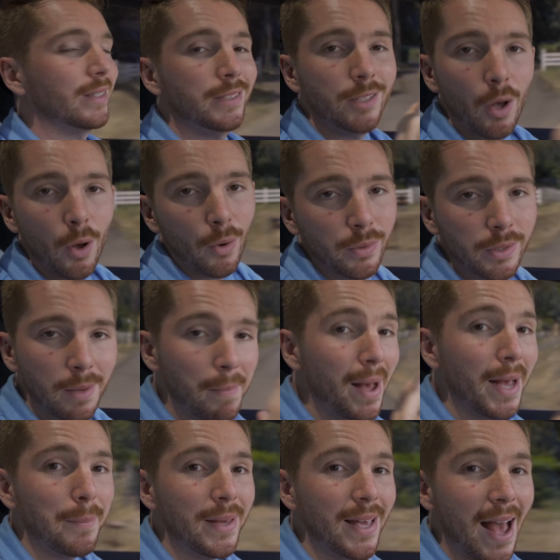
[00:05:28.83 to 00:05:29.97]
So you
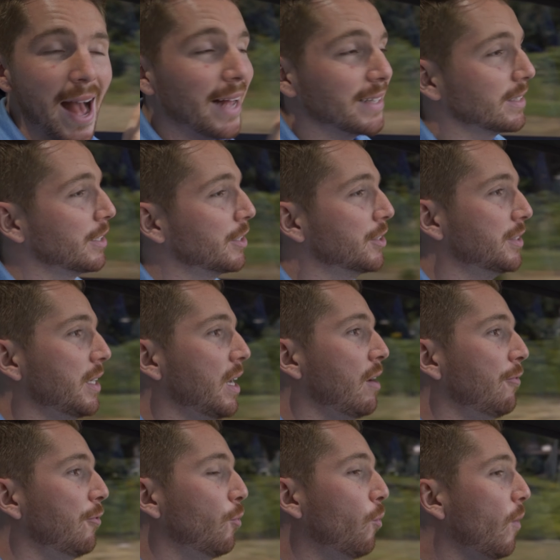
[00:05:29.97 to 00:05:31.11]
might be asking
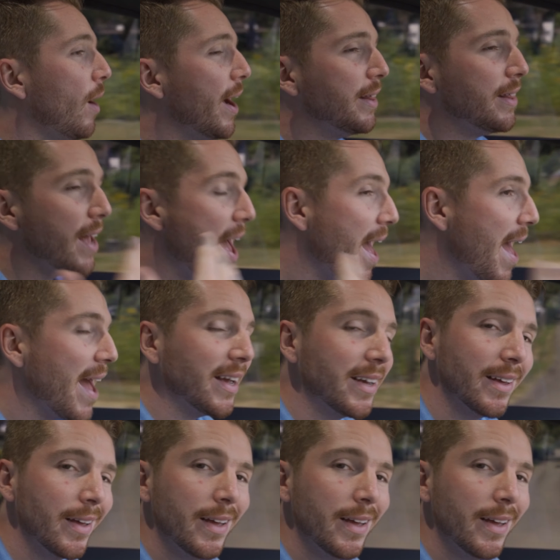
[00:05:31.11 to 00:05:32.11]
yourself, why the heck